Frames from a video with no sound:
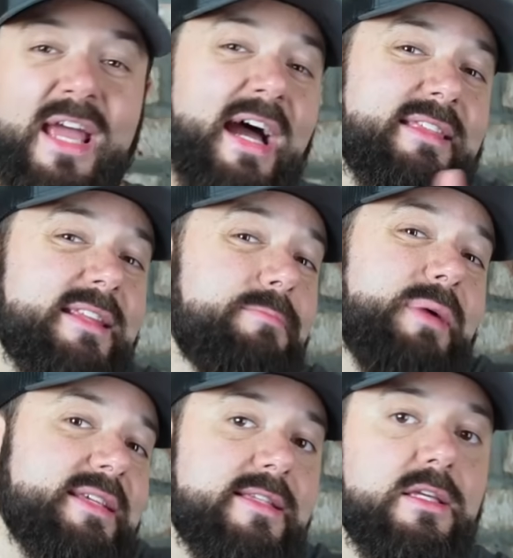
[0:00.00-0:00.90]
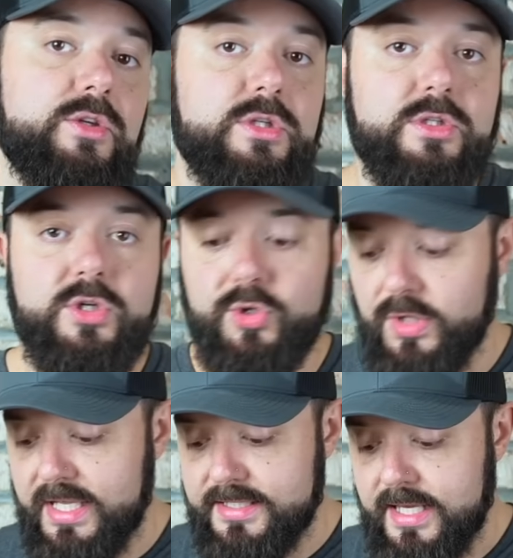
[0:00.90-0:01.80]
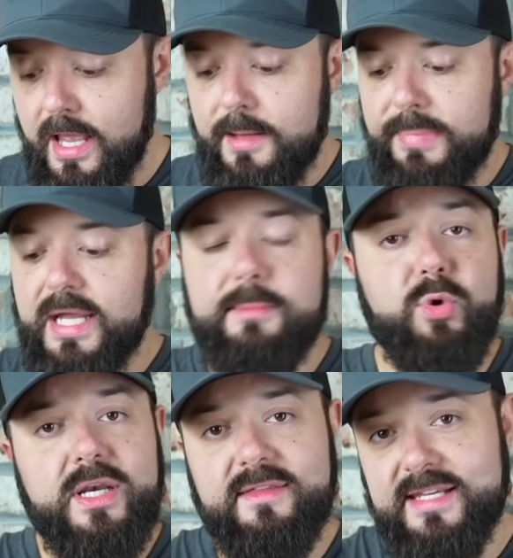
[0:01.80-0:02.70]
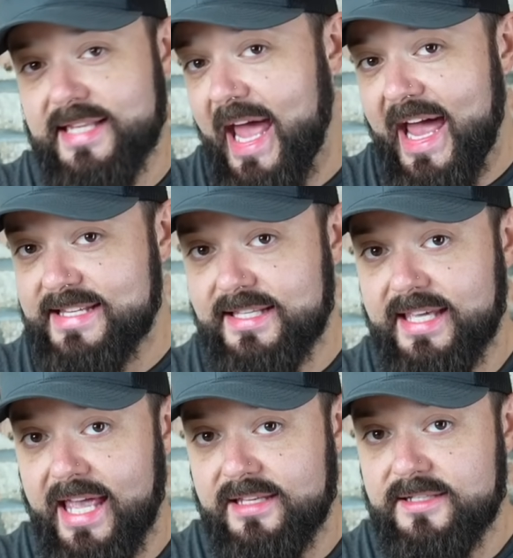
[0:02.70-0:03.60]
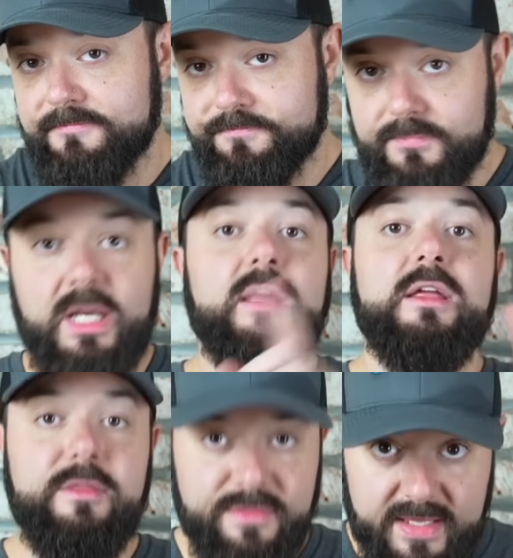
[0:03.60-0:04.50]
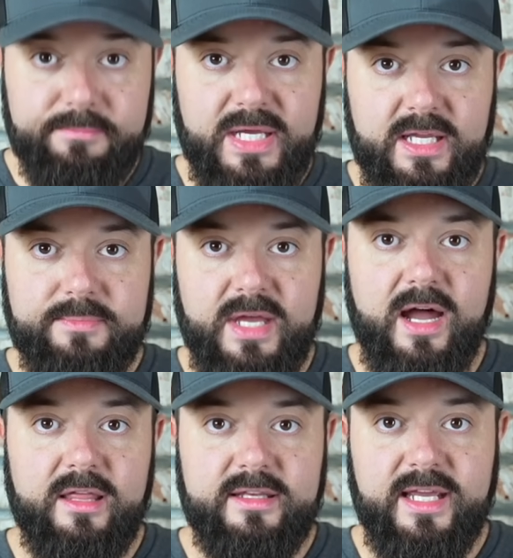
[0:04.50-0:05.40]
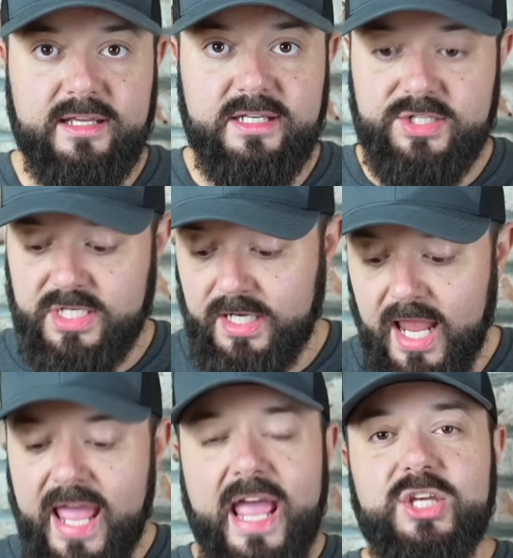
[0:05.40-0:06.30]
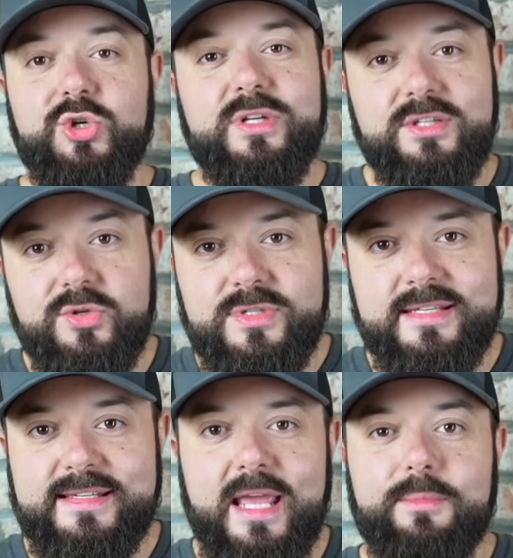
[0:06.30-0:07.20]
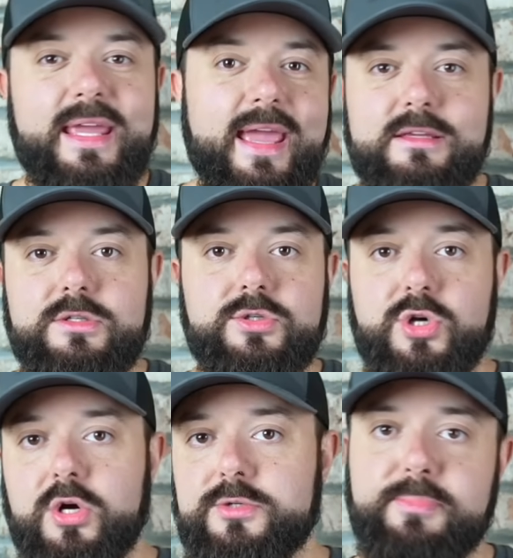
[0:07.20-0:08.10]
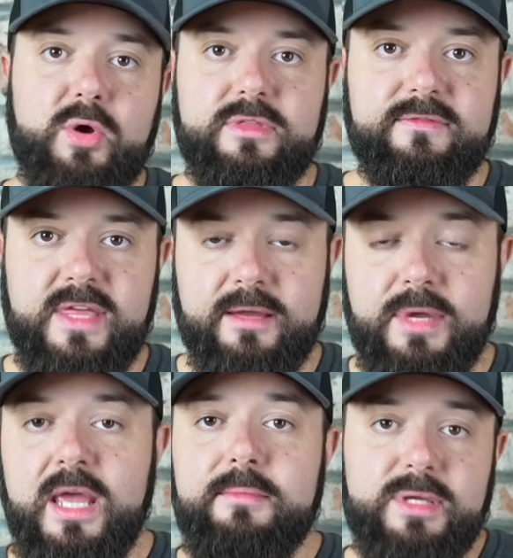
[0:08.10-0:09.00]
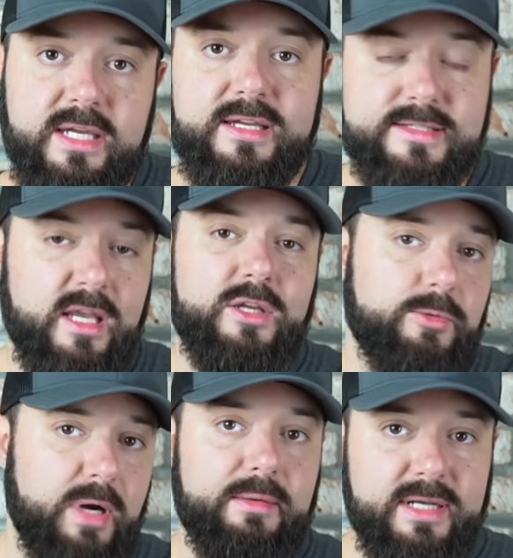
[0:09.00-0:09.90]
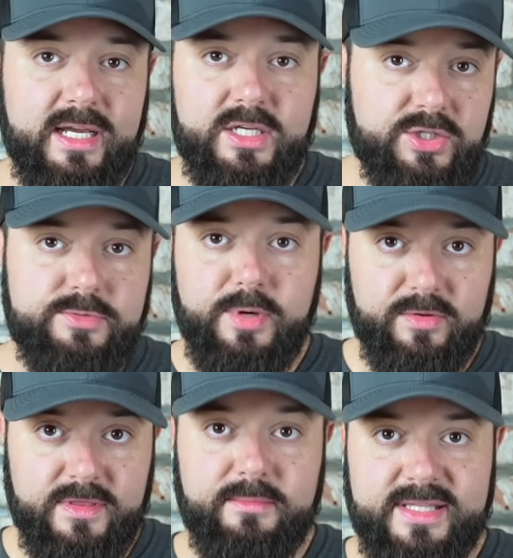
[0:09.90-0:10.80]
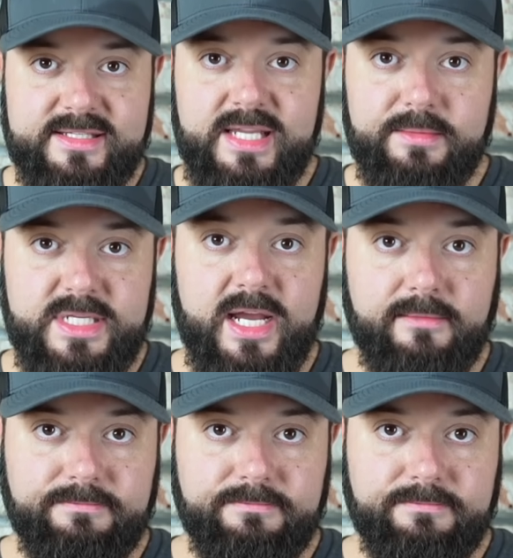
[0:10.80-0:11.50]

I think the best thing you could do is pick up one of these that has the case, then pick up the holiday edition, and you can use the same case to charge both of them, because you're probably not going to use both of them at the same time.